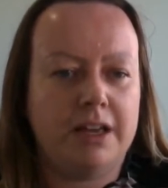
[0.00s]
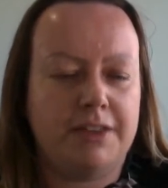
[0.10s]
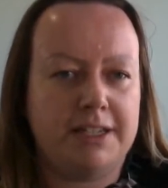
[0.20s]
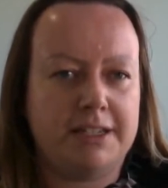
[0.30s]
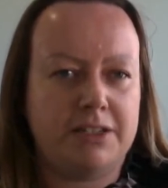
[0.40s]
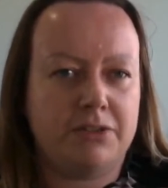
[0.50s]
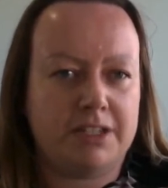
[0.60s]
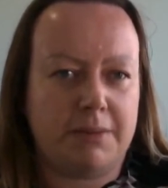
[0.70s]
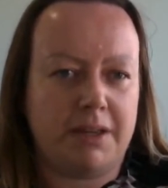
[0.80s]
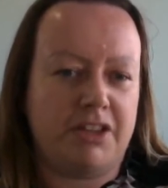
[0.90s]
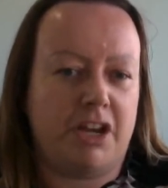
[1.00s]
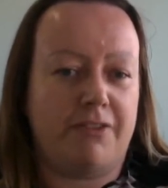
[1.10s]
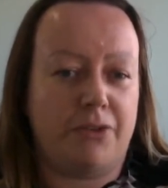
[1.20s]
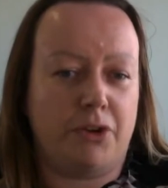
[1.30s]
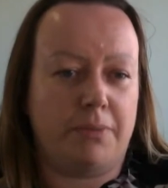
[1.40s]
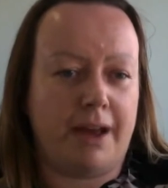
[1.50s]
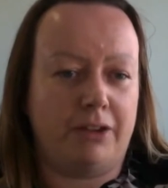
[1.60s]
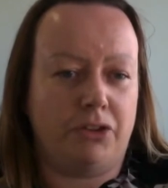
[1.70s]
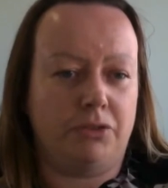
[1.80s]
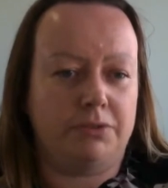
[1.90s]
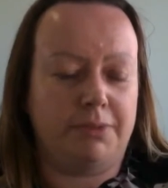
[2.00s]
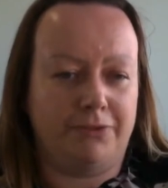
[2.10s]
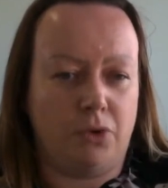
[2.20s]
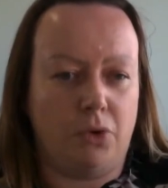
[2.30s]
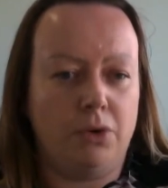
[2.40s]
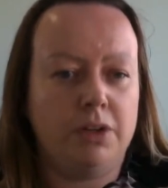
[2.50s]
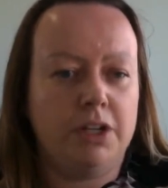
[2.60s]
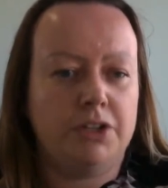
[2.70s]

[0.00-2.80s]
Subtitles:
This is not something that I've thought about a lot before,